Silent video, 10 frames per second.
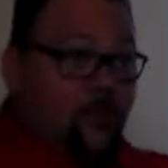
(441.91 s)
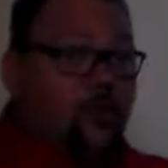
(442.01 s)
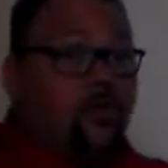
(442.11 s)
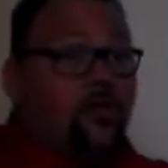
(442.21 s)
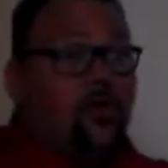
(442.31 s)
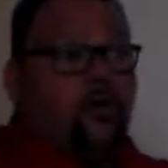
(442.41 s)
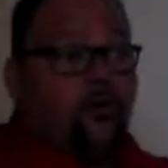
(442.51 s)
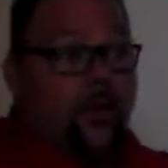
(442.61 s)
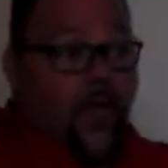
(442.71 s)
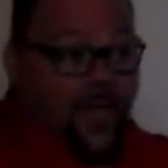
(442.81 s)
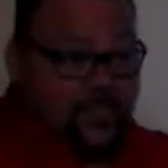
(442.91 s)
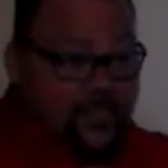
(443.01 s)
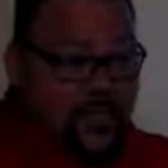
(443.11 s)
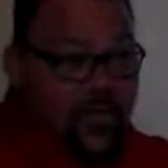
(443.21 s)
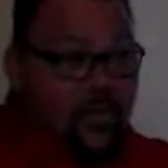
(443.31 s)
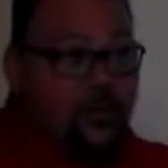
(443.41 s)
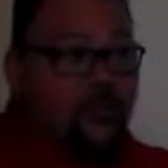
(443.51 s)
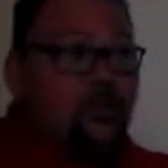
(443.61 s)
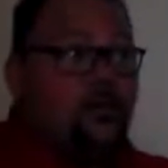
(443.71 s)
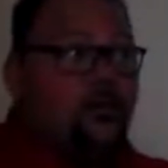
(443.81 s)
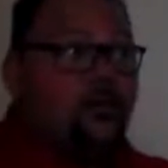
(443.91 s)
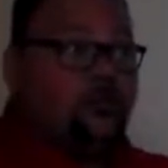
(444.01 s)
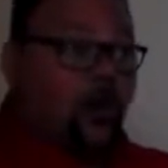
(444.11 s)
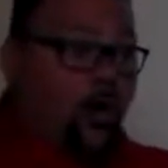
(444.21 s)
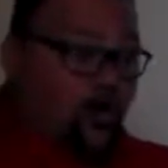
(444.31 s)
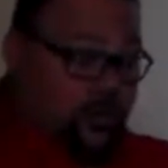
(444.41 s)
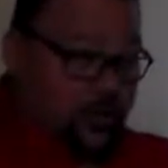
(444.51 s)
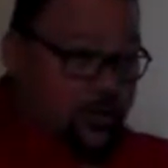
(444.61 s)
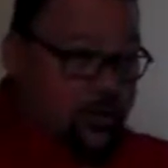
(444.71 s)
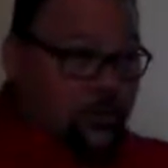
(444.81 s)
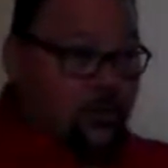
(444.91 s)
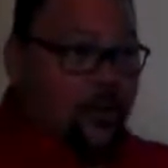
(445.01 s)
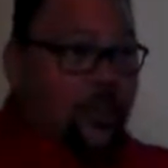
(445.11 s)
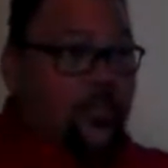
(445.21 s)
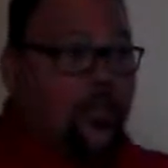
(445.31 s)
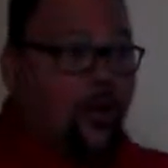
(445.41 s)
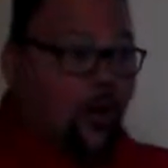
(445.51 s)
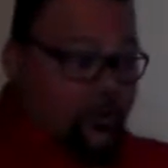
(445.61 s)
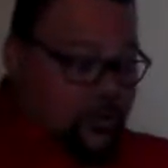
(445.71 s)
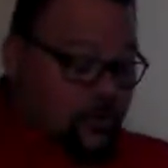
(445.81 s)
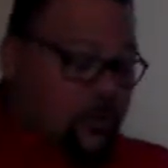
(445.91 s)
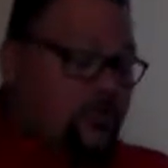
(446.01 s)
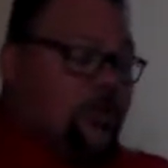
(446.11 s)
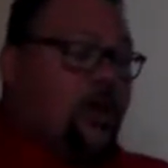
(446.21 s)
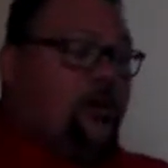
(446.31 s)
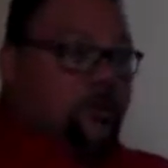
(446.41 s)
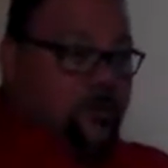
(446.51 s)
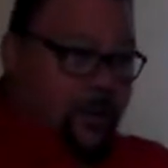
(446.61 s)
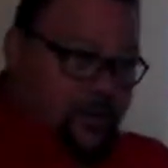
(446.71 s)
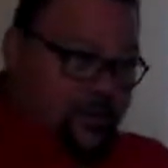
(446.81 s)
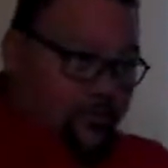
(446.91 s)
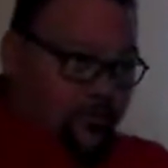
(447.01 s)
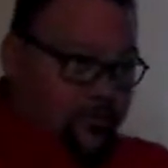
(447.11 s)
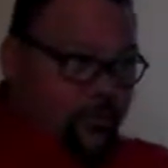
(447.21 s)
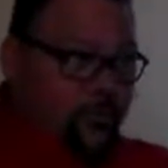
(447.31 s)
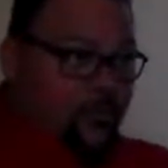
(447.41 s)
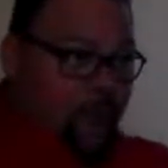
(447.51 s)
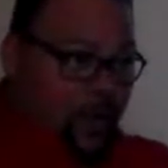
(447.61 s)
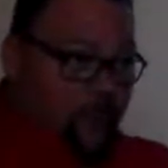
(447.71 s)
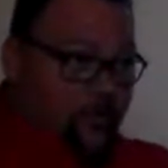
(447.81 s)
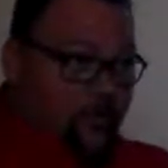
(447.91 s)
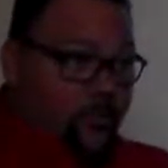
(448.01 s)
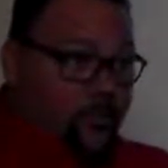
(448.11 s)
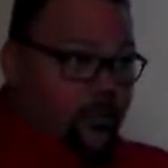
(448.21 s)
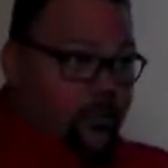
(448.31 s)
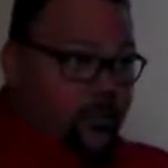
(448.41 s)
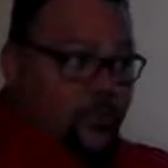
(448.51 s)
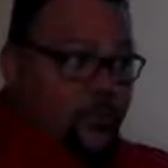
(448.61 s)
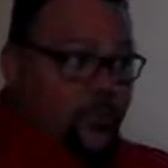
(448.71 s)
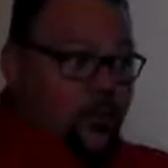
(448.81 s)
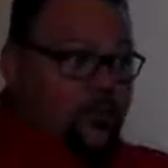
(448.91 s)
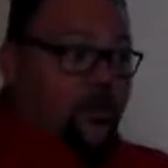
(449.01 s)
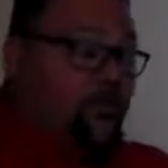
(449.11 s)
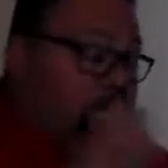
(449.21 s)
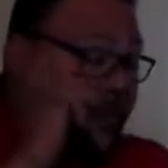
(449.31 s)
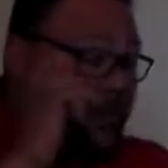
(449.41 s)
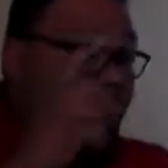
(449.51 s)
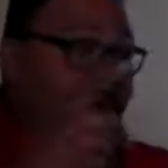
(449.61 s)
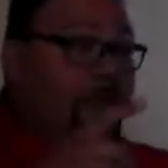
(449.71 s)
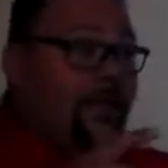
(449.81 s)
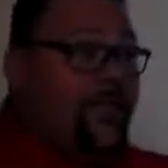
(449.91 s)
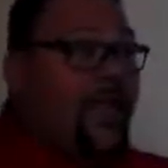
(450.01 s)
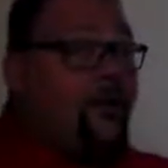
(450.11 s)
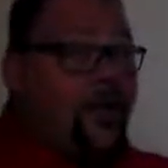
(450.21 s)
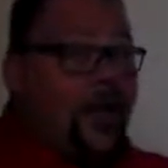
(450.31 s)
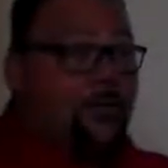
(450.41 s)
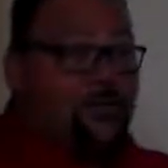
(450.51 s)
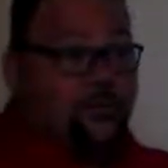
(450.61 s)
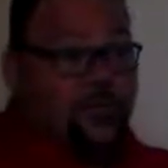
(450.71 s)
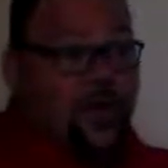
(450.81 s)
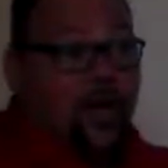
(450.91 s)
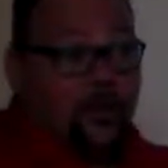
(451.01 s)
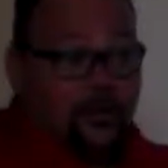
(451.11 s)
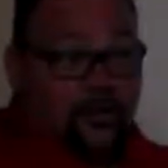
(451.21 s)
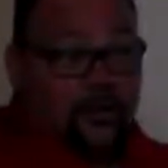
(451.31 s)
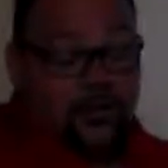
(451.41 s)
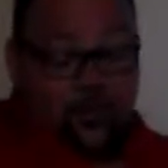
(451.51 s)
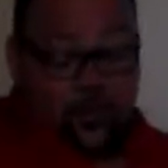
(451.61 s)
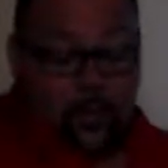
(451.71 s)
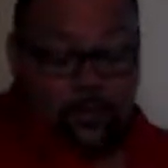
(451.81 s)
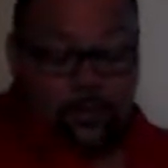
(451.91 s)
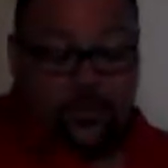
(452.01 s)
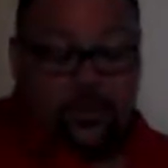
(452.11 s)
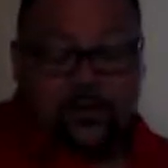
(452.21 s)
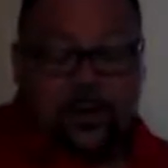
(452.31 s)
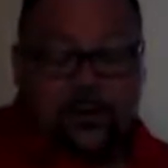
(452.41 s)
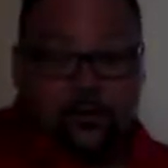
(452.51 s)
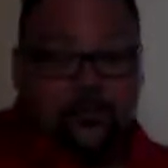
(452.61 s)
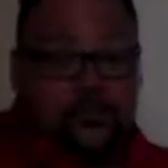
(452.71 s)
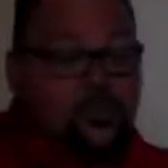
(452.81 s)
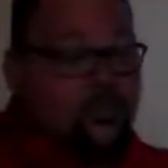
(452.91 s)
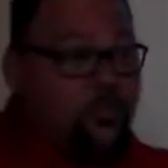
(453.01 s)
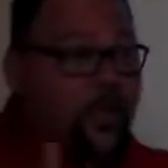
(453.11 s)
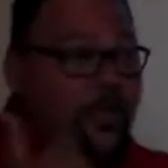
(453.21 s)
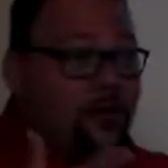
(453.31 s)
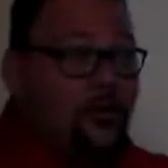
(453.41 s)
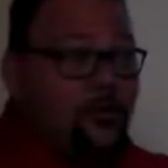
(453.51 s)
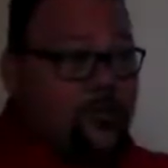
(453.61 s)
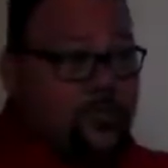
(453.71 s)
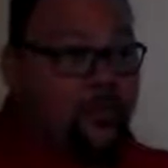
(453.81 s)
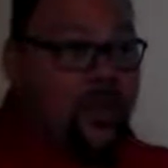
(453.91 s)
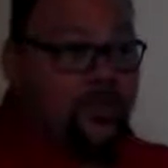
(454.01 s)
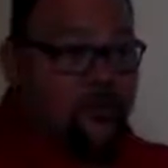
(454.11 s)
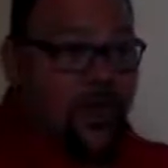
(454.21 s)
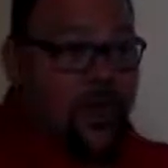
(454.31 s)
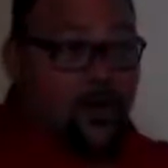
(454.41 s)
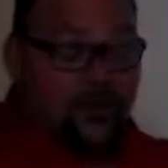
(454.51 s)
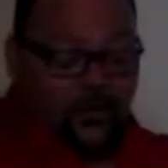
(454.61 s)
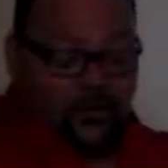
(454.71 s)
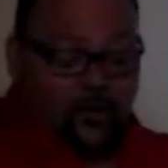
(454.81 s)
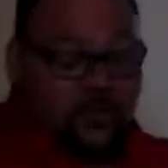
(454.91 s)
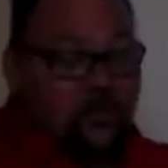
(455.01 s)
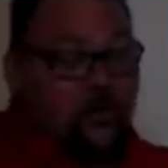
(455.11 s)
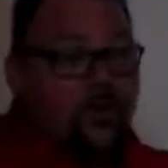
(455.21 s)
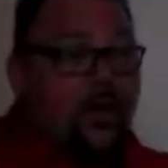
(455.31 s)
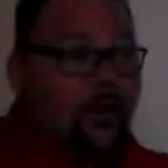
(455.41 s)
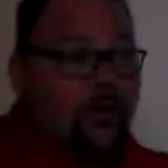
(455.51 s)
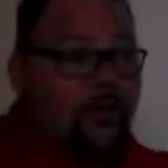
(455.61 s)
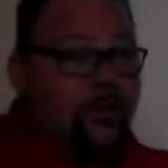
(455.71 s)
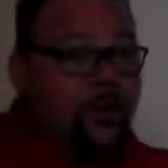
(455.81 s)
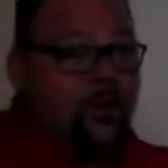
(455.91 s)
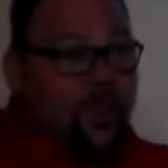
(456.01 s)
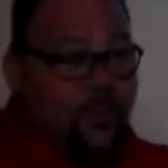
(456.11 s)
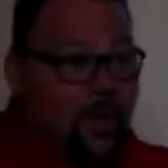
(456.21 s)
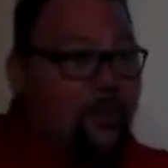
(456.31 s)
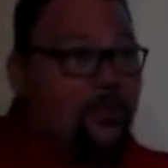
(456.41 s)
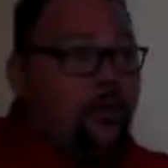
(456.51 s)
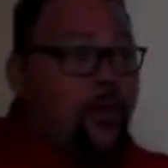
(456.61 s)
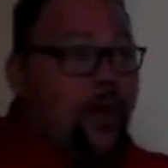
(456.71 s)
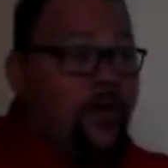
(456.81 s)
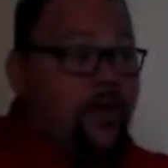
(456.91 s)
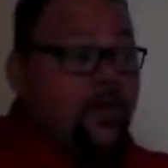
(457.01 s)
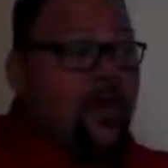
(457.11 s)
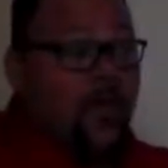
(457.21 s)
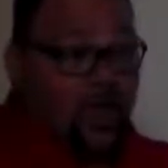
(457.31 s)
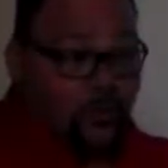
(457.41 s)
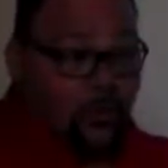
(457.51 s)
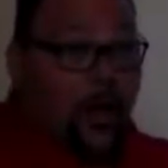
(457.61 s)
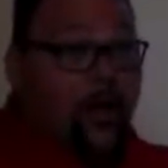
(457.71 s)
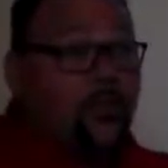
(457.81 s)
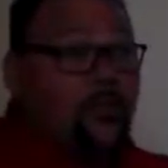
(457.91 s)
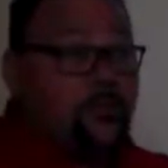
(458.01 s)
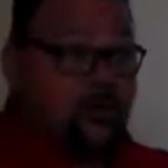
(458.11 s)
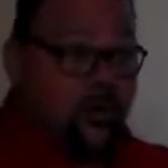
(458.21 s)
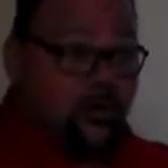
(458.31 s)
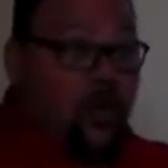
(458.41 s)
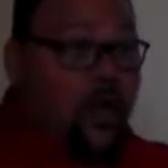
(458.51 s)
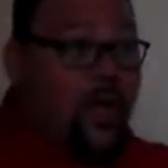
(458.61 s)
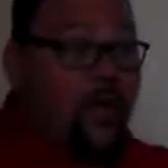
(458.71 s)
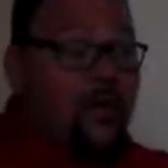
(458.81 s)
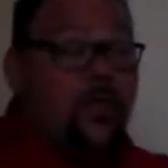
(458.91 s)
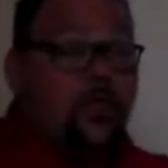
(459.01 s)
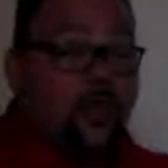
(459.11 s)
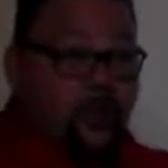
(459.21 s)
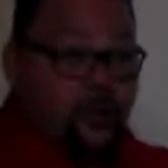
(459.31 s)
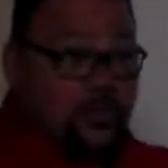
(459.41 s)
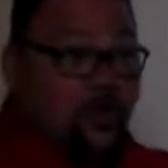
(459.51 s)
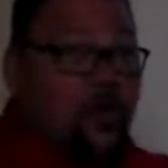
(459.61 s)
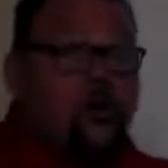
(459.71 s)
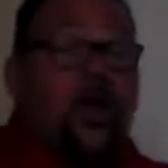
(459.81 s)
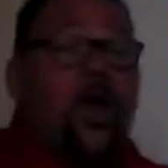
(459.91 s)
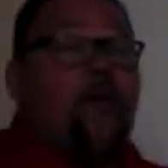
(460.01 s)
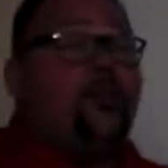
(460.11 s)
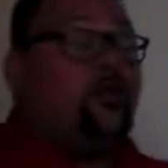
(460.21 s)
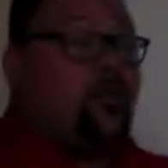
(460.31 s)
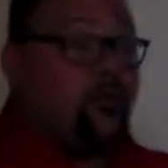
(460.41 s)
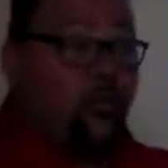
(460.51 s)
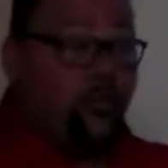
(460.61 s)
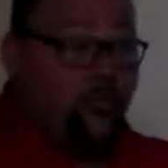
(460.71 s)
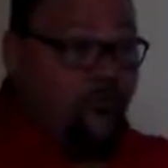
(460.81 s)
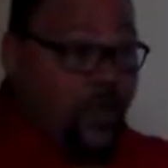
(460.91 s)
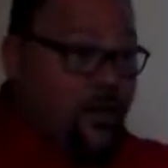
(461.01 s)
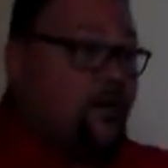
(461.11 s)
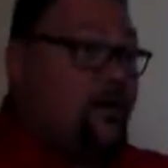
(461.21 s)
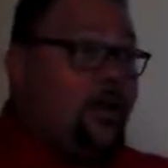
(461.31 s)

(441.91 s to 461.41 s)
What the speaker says: You're going to go from agitated to altered, and then altered to unresponsive. Okay? So if you think about it like that, what happens to a toddler? Well, toddler loses his blanket or loses his pacifier. First they're going to cut up a little bit, they might be a little whiny. After a while they're going to start crying. Then they're going to start crying and they're going to throw a fit